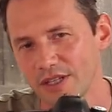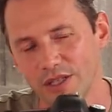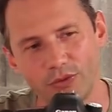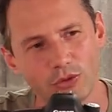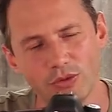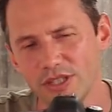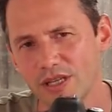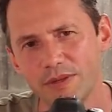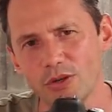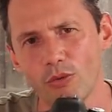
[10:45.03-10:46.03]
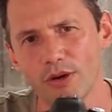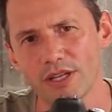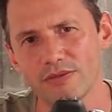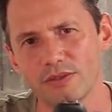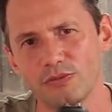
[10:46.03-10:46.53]
if you're doing gaming or
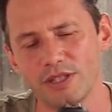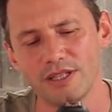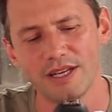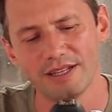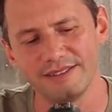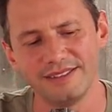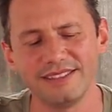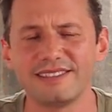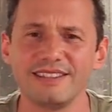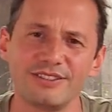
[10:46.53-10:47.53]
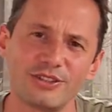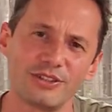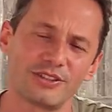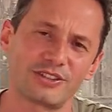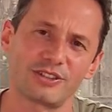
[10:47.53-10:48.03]
whatever thing, this is
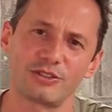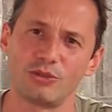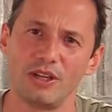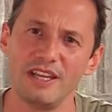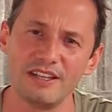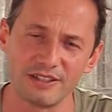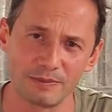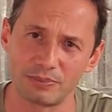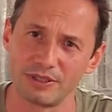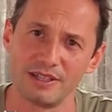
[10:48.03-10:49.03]
gonna start to heat up.